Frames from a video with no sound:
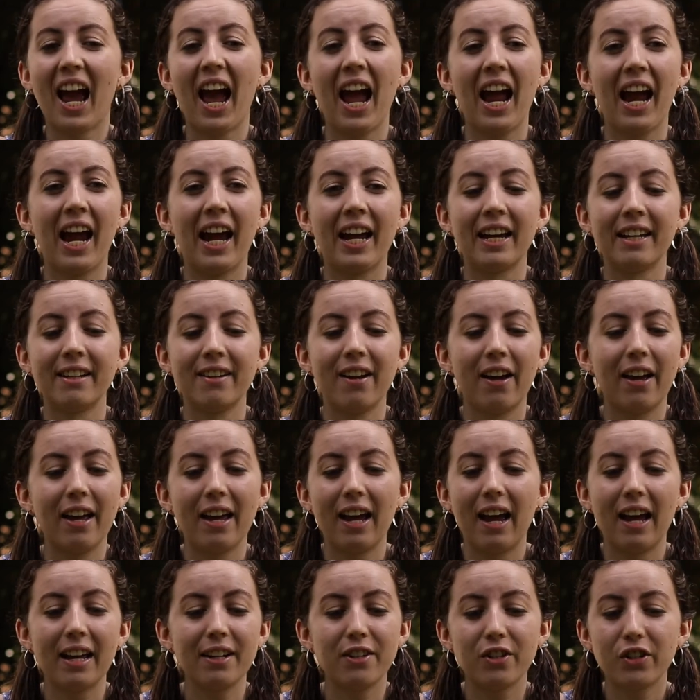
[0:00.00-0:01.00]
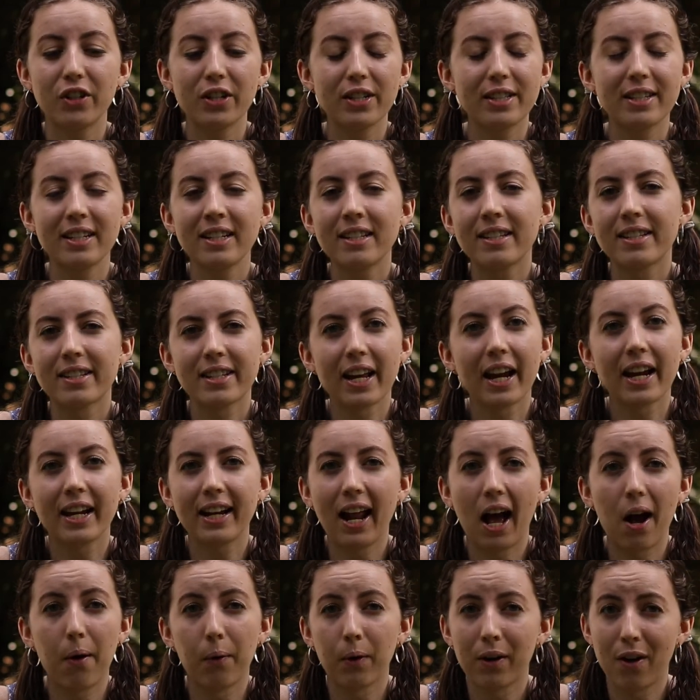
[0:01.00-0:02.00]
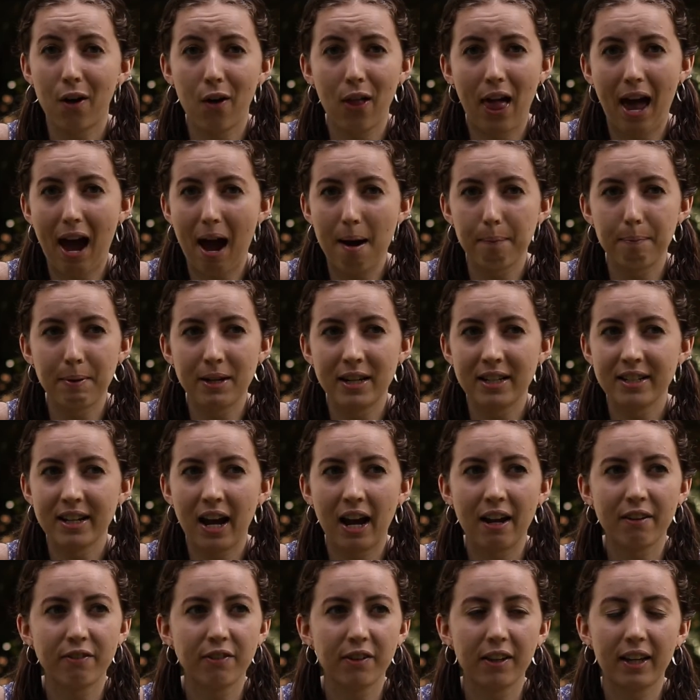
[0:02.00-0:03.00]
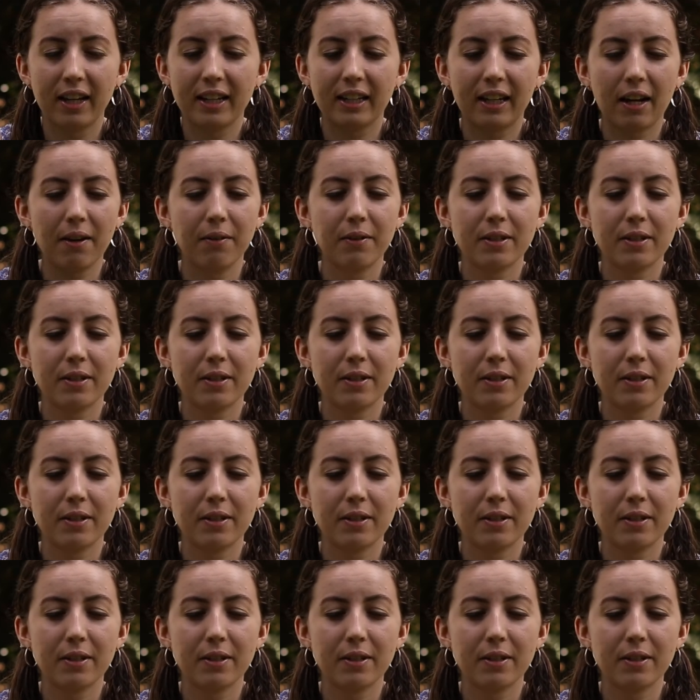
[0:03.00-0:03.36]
and it's just insane how it all happened. I feel like